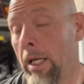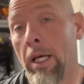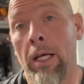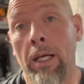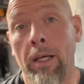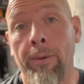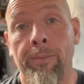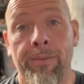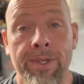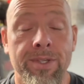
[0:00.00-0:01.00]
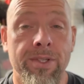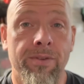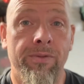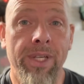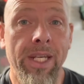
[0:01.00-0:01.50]
This is a
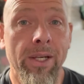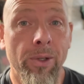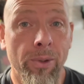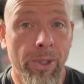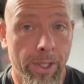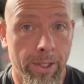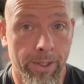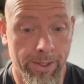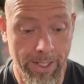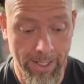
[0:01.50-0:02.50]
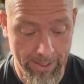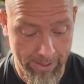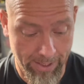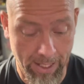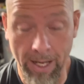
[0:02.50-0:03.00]
video that
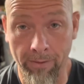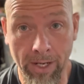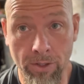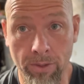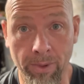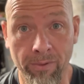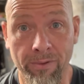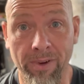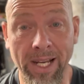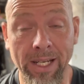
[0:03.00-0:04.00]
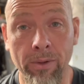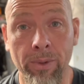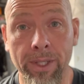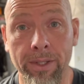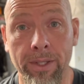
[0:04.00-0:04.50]
I have actually been fighting
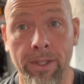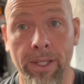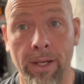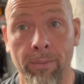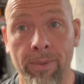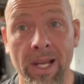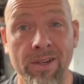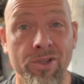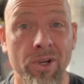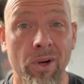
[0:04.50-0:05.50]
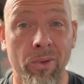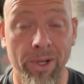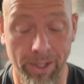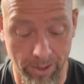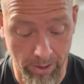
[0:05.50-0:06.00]
with that I'm not sure I
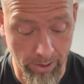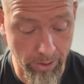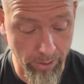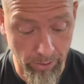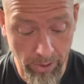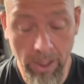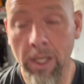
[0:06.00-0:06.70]
wanted to do.